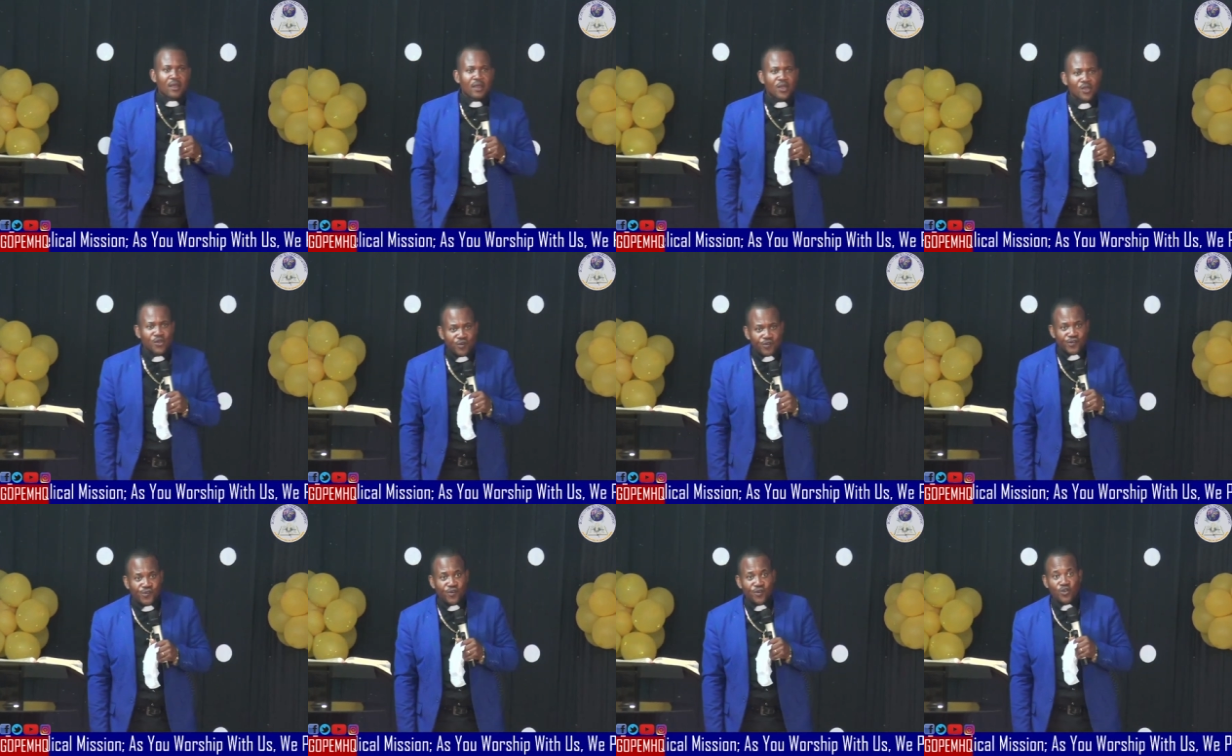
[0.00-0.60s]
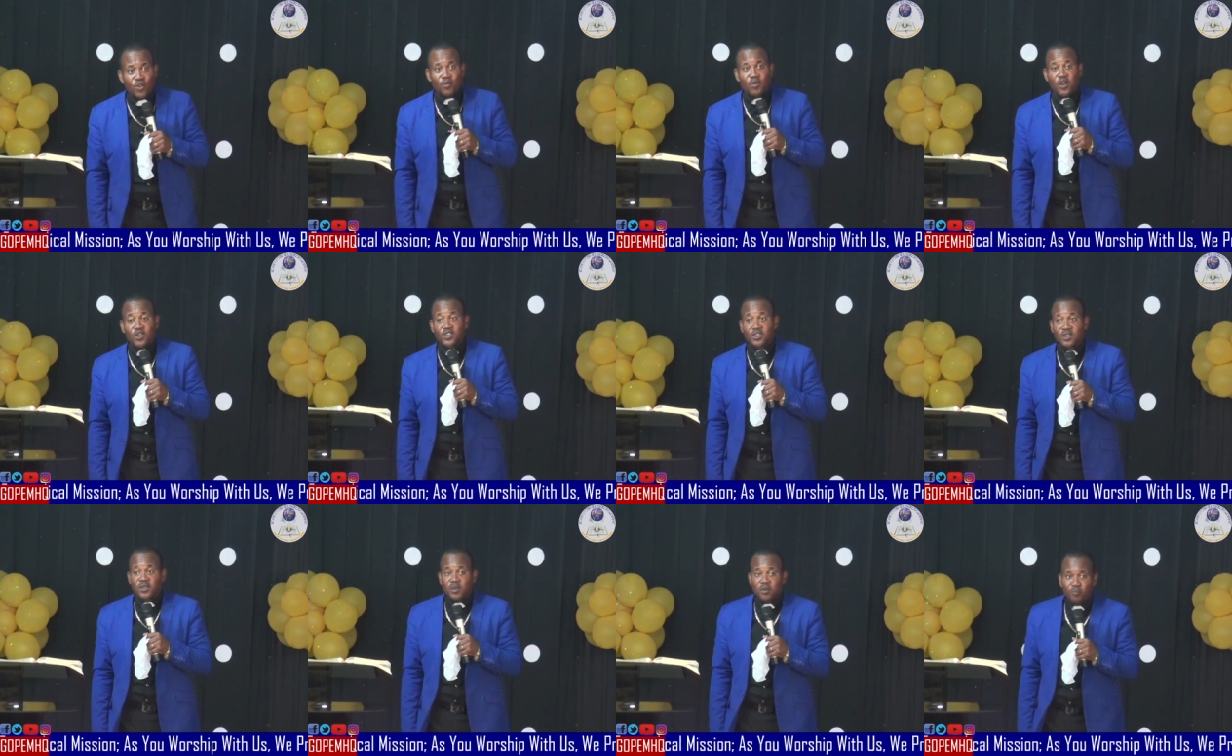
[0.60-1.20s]
You too, you
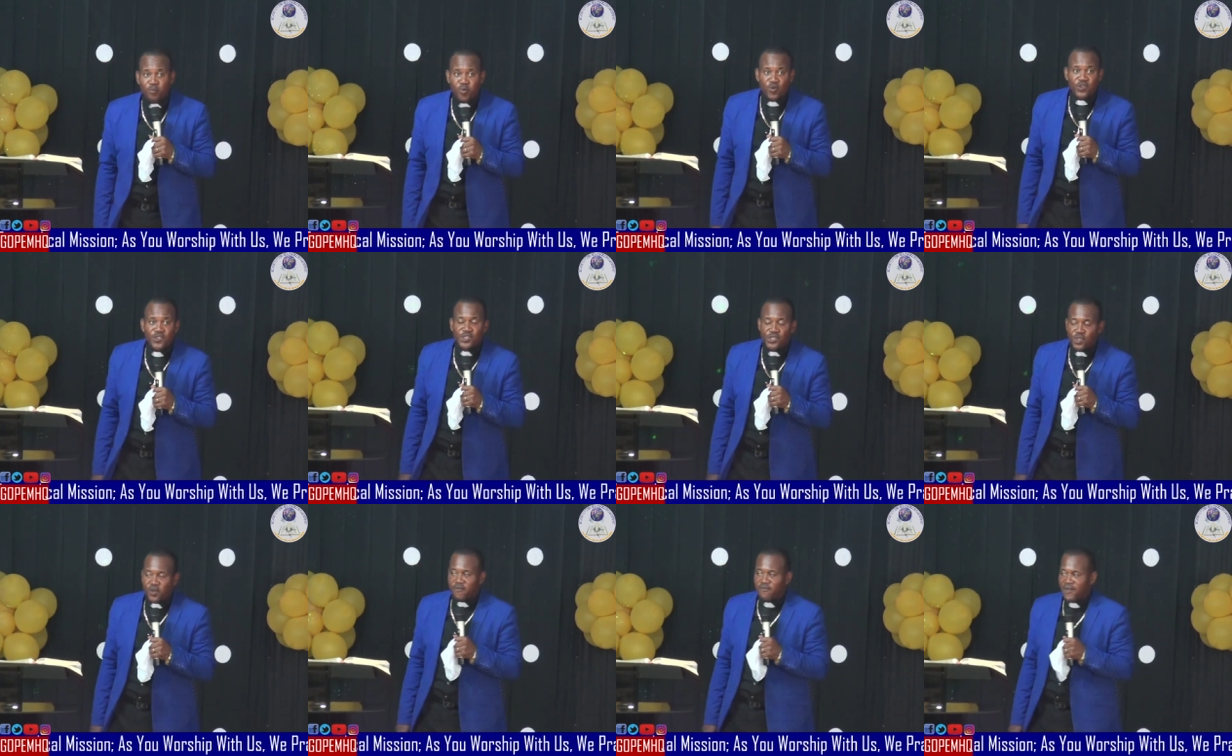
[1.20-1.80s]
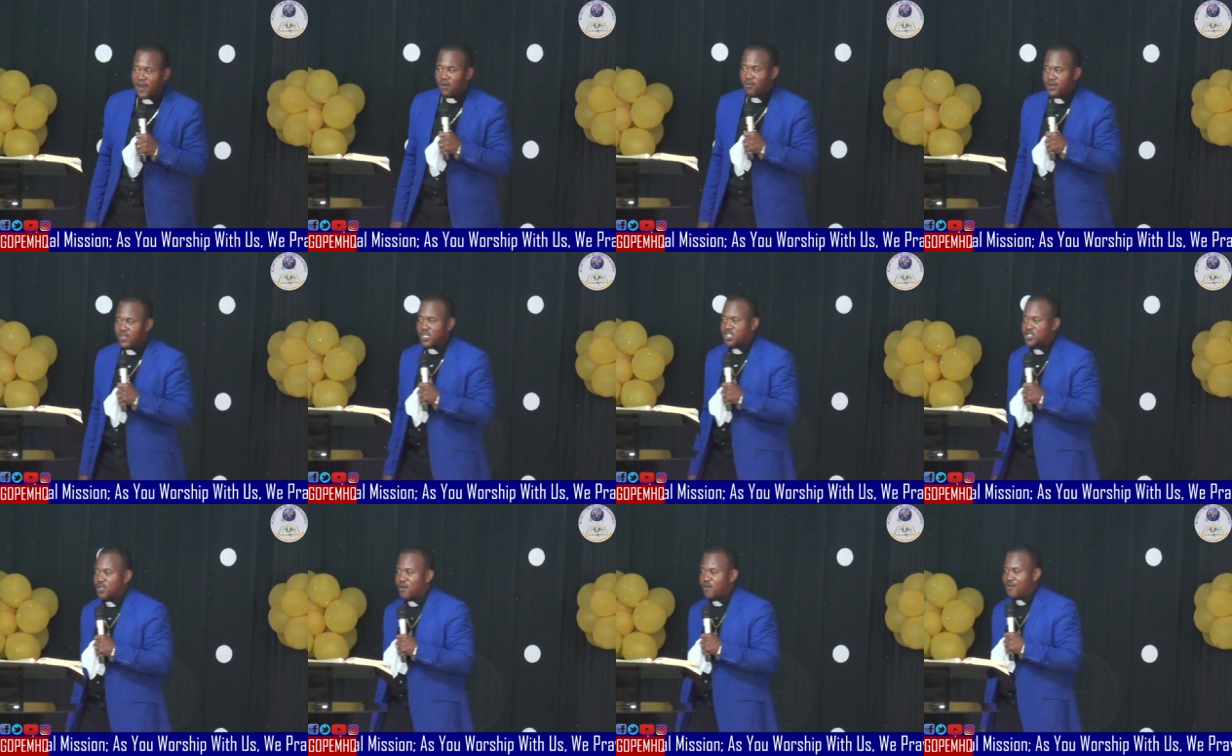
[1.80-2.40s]
must put your
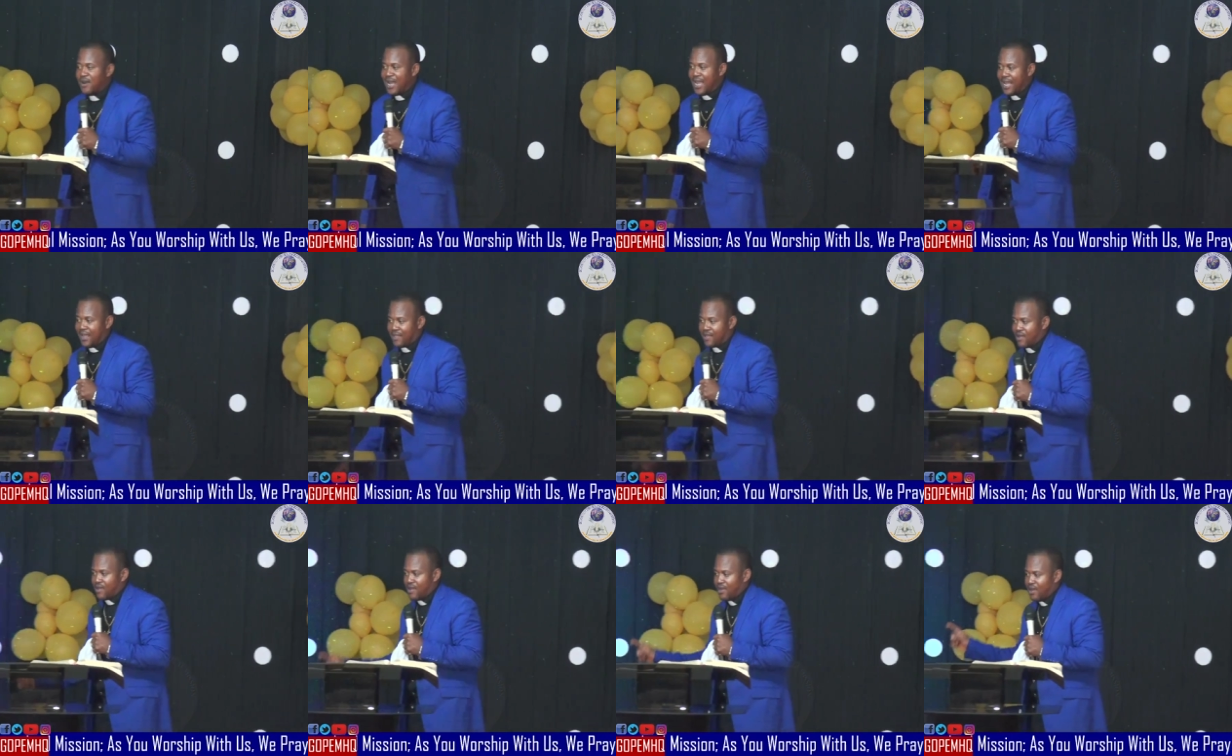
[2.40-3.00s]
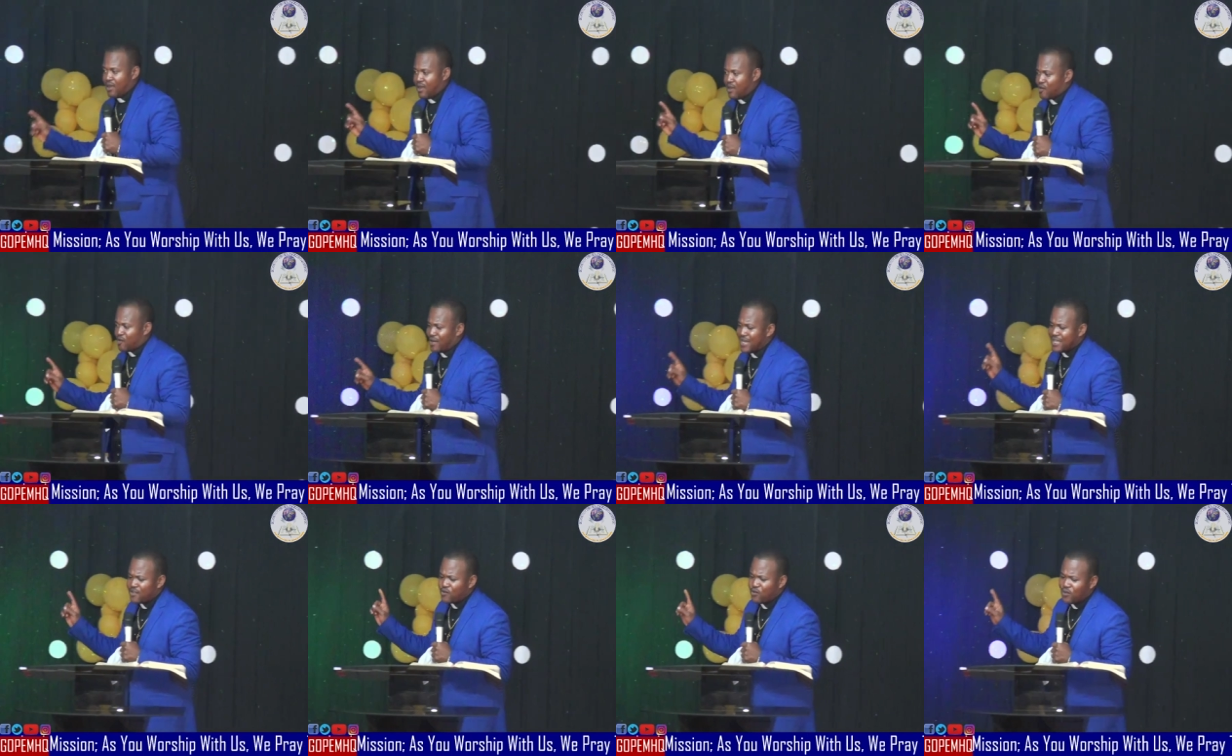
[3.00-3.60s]
foundation right. So
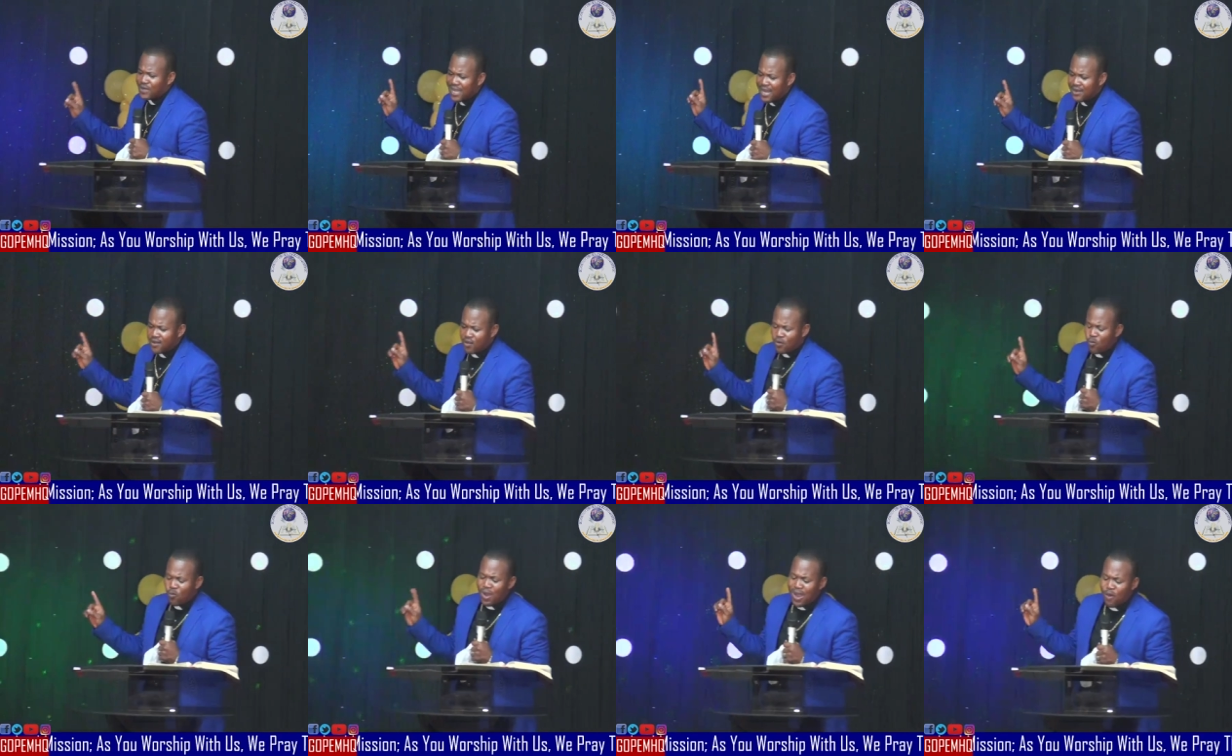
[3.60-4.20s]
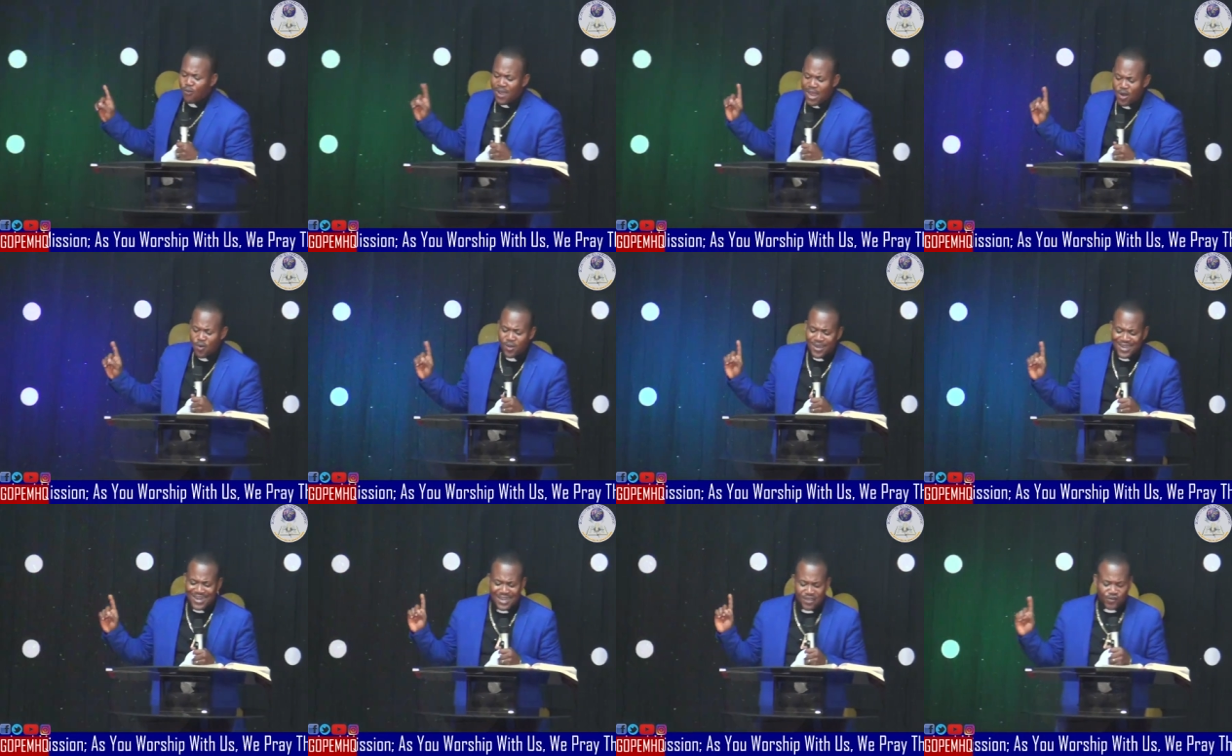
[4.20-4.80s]
let's look at the one we are looking at